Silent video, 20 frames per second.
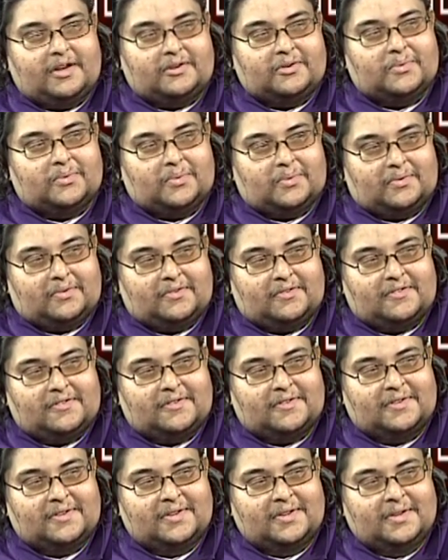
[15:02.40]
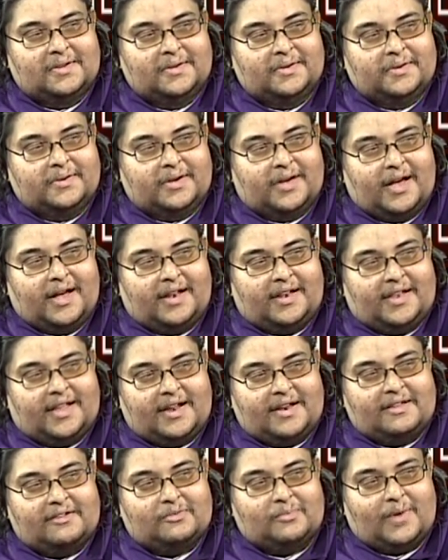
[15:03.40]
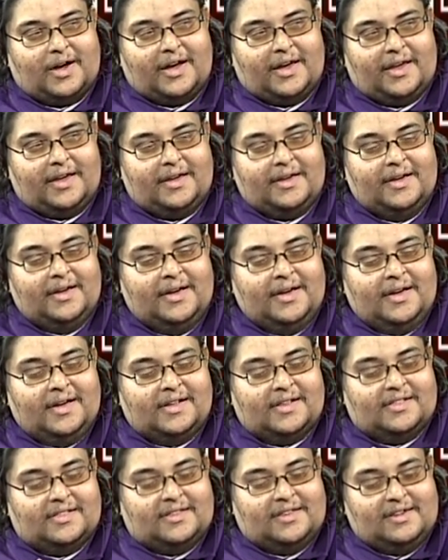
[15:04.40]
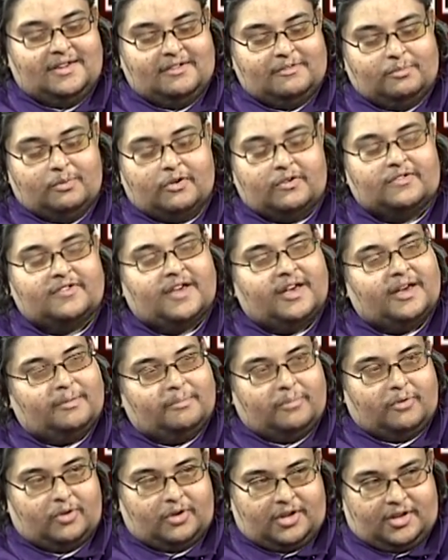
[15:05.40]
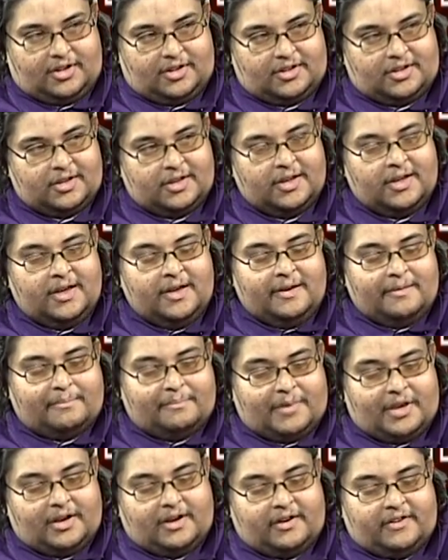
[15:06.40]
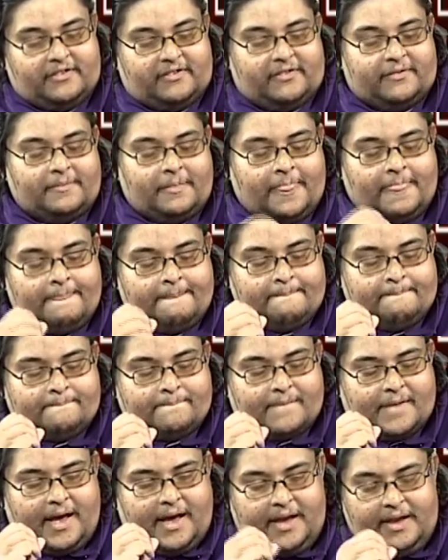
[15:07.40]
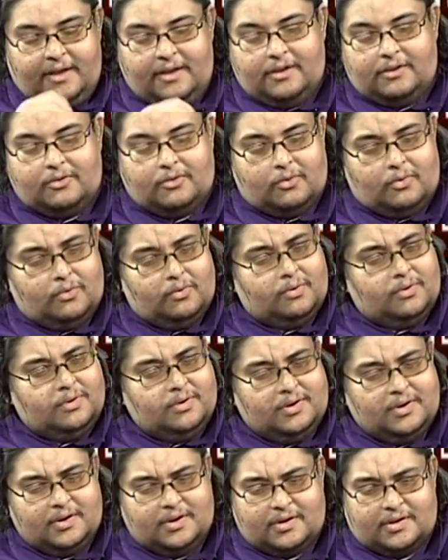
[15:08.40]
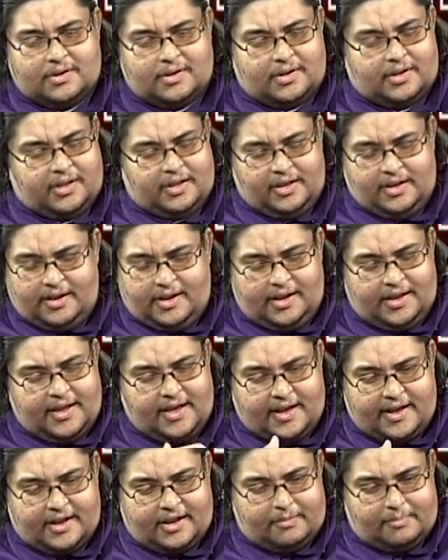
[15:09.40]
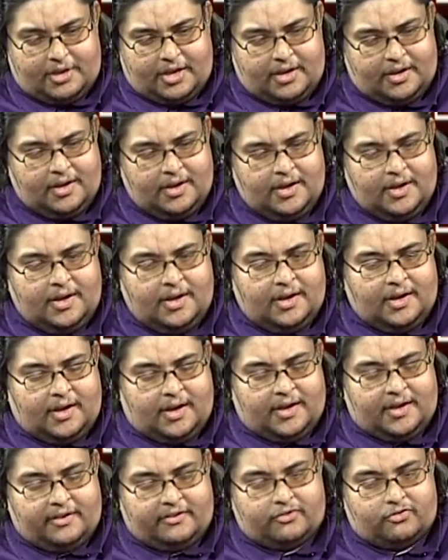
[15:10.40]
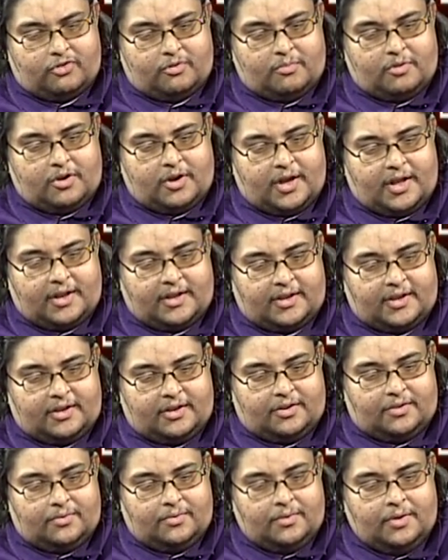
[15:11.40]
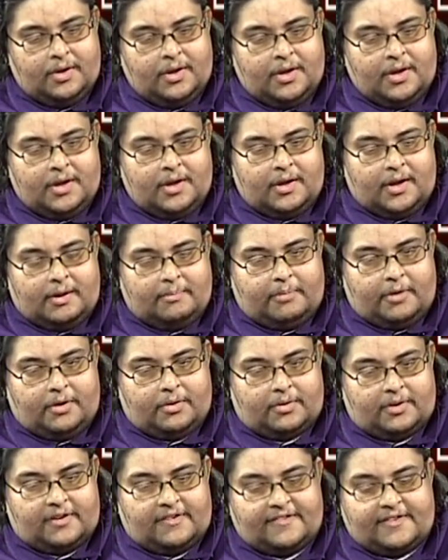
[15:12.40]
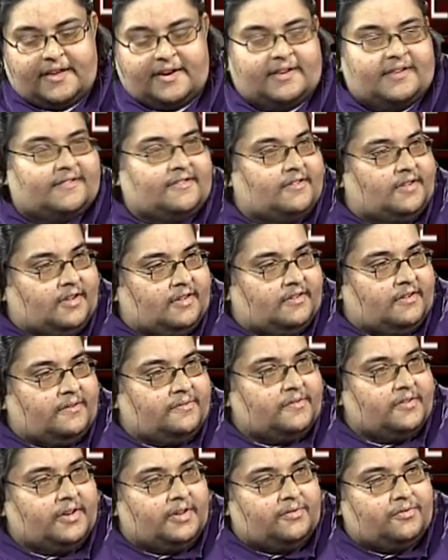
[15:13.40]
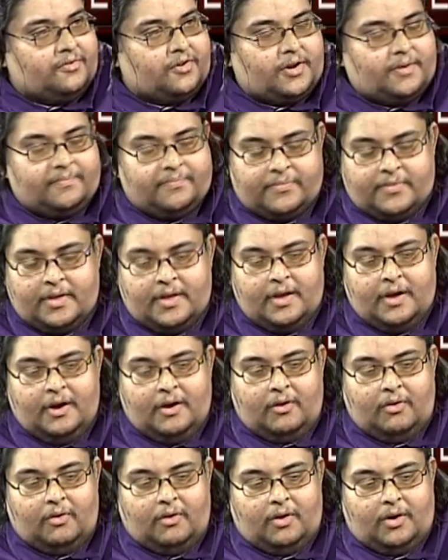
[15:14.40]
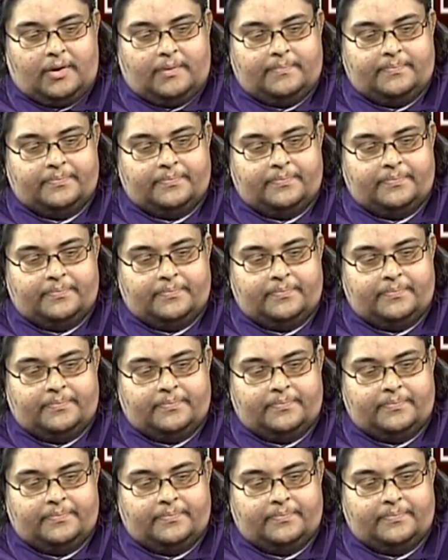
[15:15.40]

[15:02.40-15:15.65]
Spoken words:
tones. And that is why these books are important. Because I could go in any academic history book can tell you about the statistics of slavery or